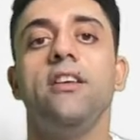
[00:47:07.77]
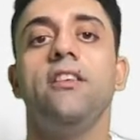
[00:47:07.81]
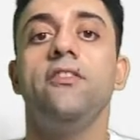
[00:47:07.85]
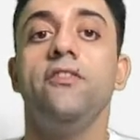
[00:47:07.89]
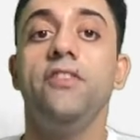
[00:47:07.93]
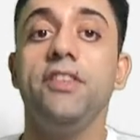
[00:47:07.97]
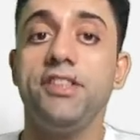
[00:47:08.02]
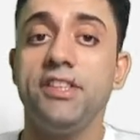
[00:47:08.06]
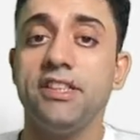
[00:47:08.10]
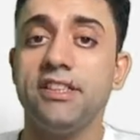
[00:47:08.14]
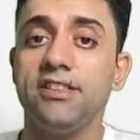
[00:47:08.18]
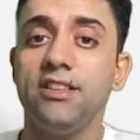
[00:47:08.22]

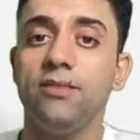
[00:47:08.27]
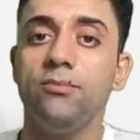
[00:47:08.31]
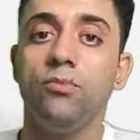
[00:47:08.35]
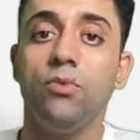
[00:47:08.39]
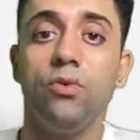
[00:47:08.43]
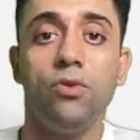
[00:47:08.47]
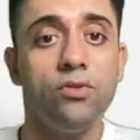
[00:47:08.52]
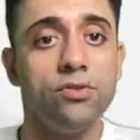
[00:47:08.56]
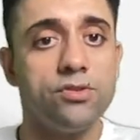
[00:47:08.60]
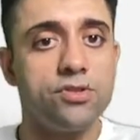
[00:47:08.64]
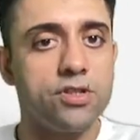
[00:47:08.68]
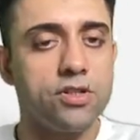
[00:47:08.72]
which is the
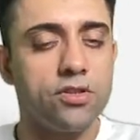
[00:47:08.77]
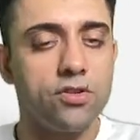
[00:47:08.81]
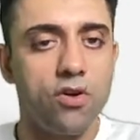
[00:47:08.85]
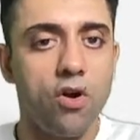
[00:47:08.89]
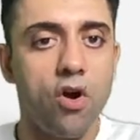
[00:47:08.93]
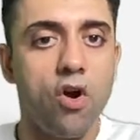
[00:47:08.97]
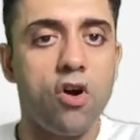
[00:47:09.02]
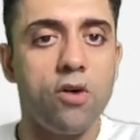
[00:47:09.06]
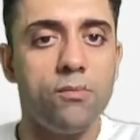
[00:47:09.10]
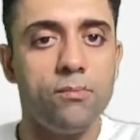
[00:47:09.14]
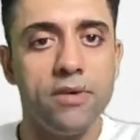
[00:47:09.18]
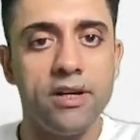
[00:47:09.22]
most
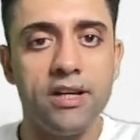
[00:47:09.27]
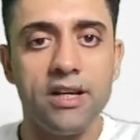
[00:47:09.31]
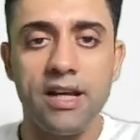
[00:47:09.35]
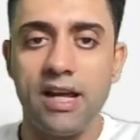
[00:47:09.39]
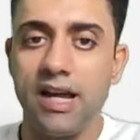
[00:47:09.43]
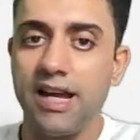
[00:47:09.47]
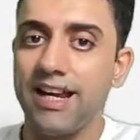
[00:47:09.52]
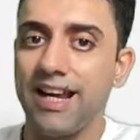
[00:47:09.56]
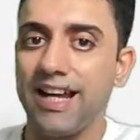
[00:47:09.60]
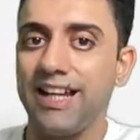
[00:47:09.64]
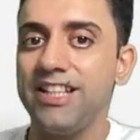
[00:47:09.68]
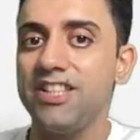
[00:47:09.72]

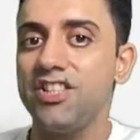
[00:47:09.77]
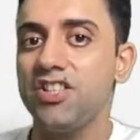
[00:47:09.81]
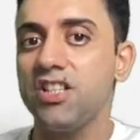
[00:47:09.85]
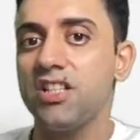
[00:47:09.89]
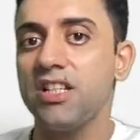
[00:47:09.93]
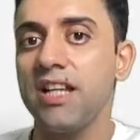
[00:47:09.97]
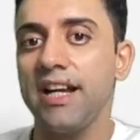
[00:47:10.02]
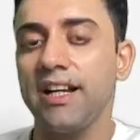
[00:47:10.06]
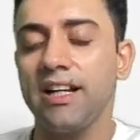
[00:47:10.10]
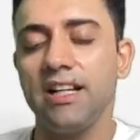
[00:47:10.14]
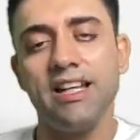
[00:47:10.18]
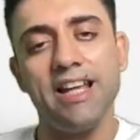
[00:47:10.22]
common
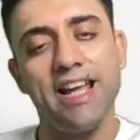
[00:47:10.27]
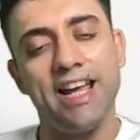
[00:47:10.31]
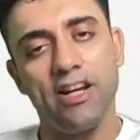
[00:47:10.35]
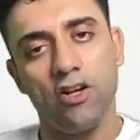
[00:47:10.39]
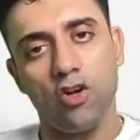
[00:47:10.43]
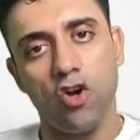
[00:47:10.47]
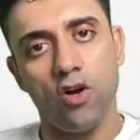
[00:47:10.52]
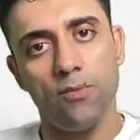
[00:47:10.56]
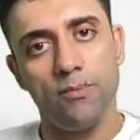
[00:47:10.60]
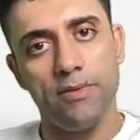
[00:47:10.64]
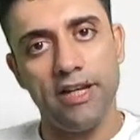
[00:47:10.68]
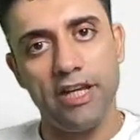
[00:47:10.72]
congenital
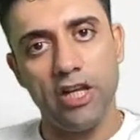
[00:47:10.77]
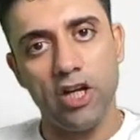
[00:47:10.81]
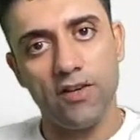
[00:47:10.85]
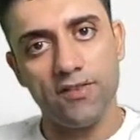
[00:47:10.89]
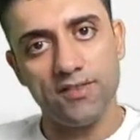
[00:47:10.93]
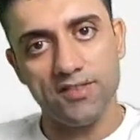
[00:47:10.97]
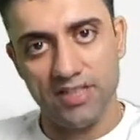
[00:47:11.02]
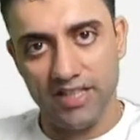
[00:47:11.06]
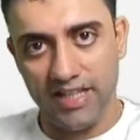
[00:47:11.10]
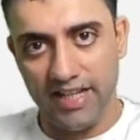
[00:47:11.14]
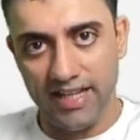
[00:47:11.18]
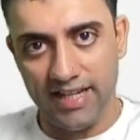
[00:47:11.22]
anomaly
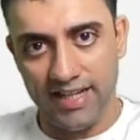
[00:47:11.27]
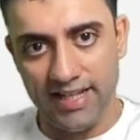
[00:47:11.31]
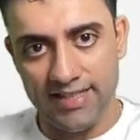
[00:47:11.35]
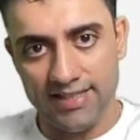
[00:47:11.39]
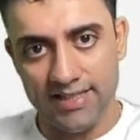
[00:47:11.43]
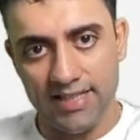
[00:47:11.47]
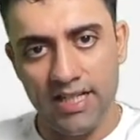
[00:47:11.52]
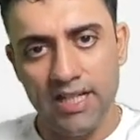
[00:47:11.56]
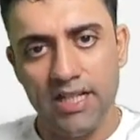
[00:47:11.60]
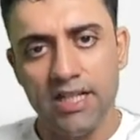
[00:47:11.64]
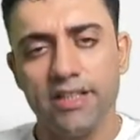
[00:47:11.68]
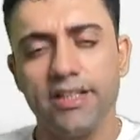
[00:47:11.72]
of
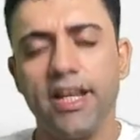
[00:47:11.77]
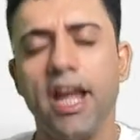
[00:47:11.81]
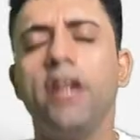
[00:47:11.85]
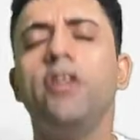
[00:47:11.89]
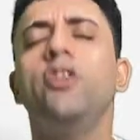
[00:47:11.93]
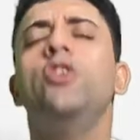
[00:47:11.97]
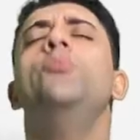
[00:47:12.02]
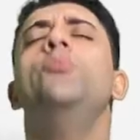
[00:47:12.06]
CNS? Can